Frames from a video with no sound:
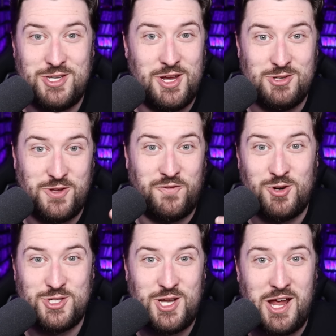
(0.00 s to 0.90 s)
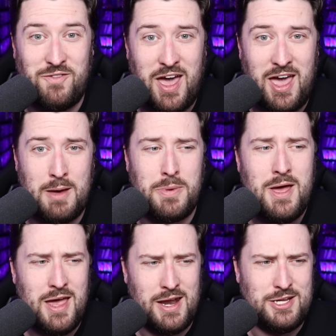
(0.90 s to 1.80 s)
it's the, first day of camp,
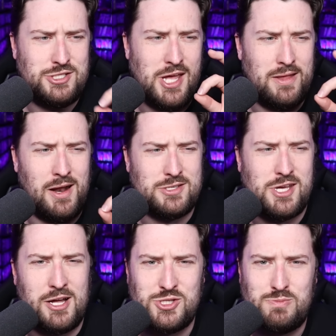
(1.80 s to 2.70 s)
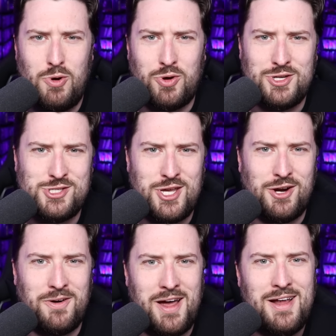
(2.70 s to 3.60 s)
and he's standing outside smoking a
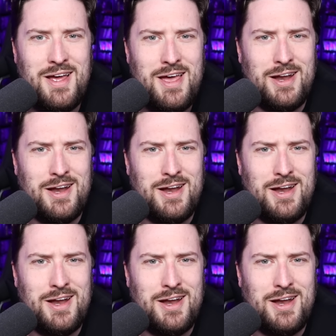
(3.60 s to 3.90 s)
cigarette,